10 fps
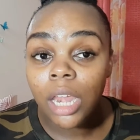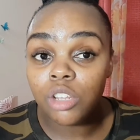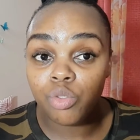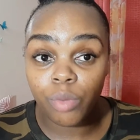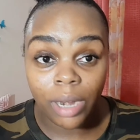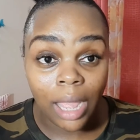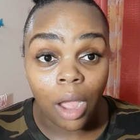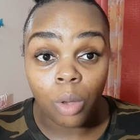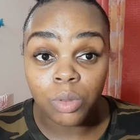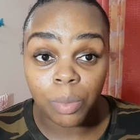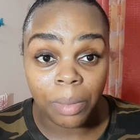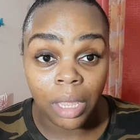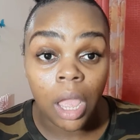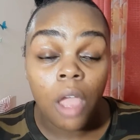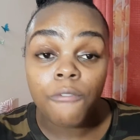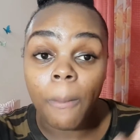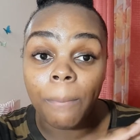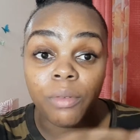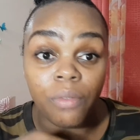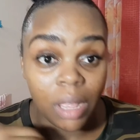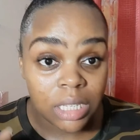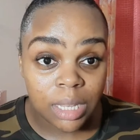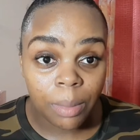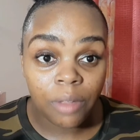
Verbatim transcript: it has really helped me from preventing